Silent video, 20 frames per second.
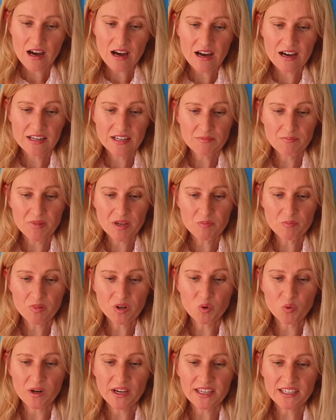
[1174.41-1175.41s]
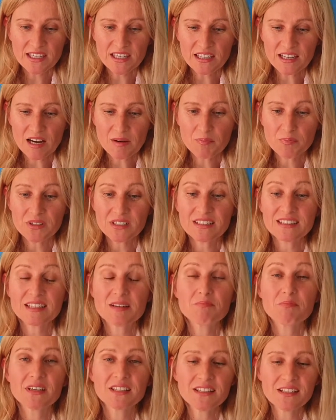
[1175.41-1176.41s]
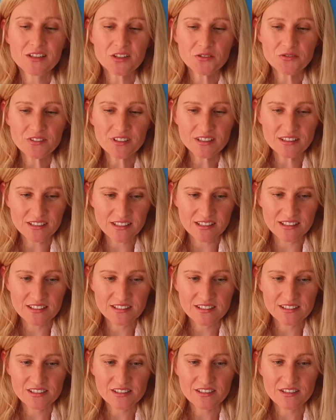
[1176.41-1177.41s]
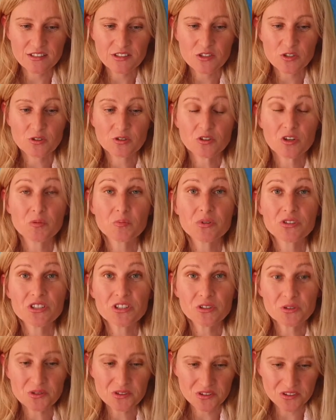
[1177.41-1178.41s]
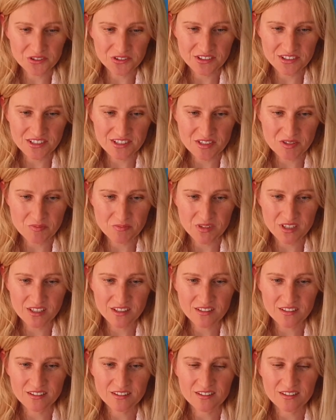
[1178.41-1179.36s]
I remember waking up in the middle of the night so nobody could notice me.